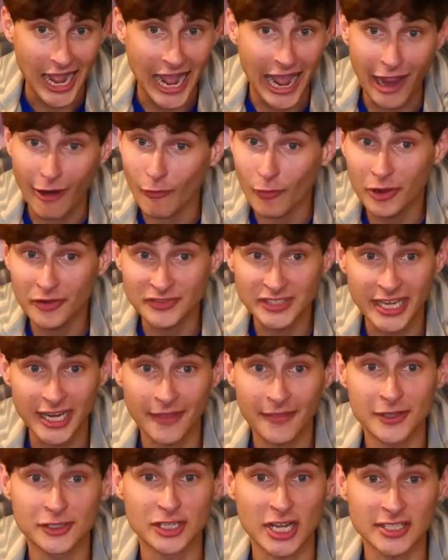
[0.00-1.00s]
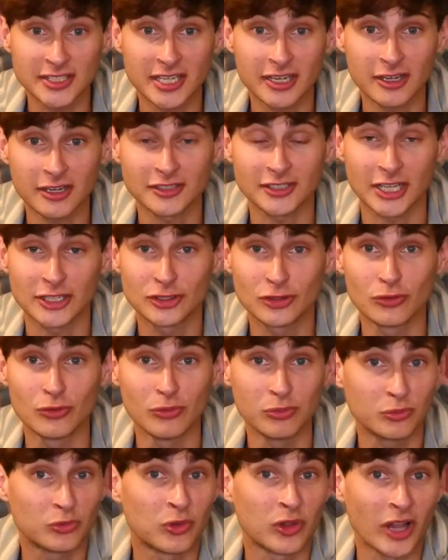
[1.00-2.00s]
I would have taken the Jets here because I
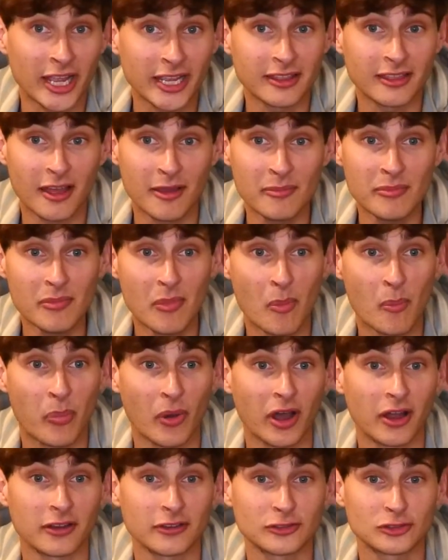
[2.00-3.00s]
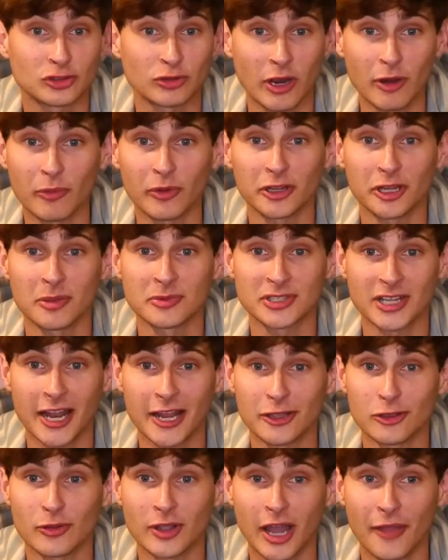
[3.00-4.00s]
do like them, but Trent Williams and
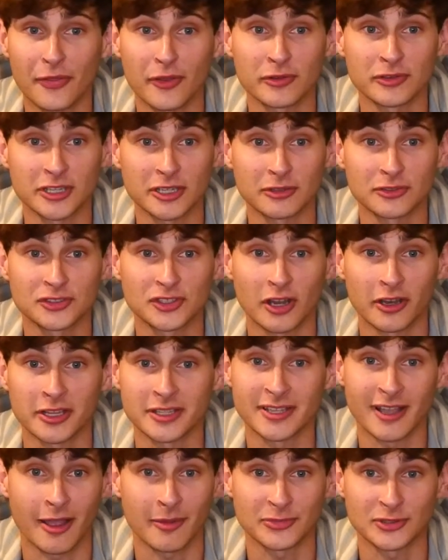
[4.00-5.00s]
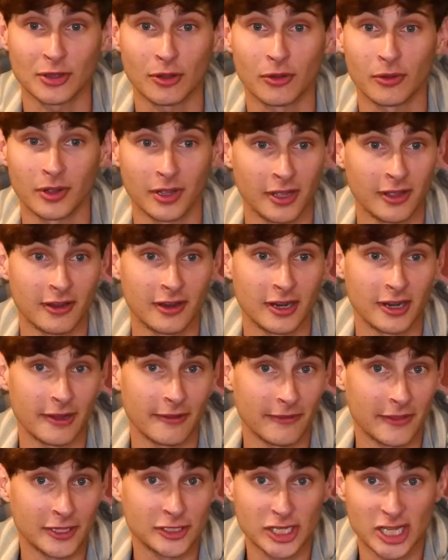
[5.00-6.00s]
Ayuk got their deals done in time, so
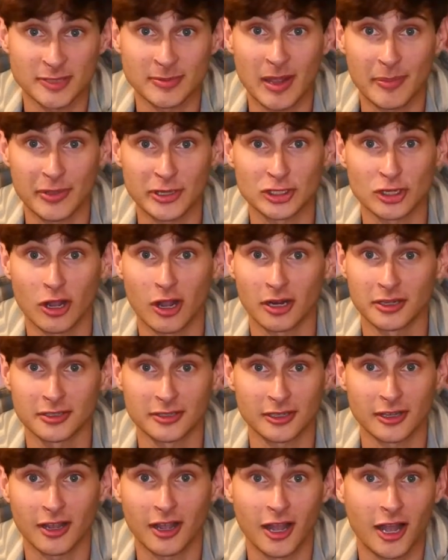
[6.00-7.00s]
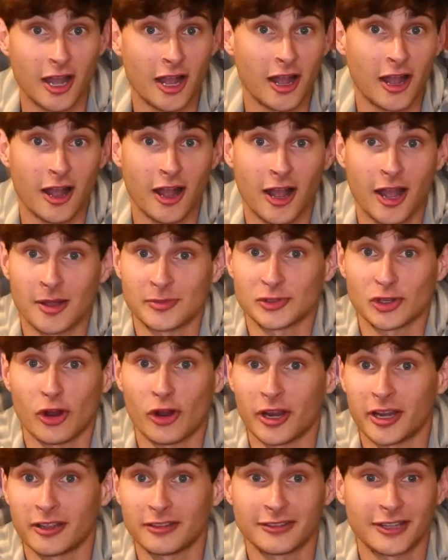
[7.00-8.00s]
the Jets might be chalked. I'm
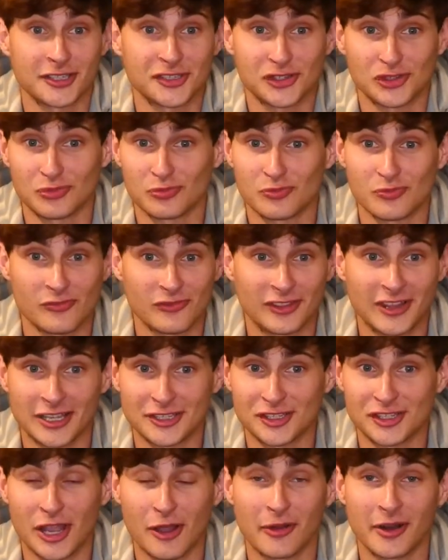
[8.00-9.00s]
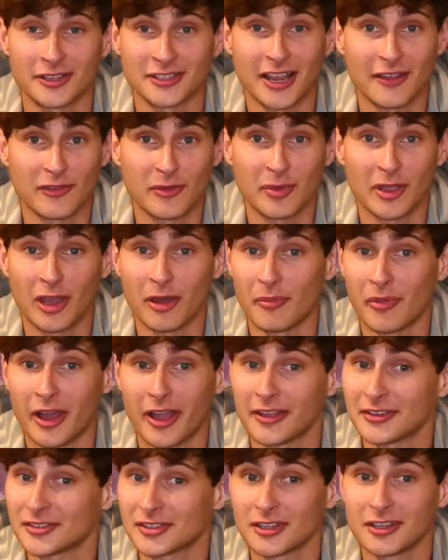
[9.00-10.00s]
sorry. That's just how it is. I have to be
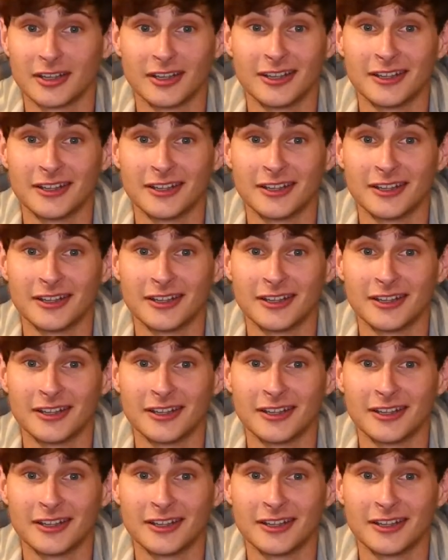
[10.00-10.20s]
unbiased.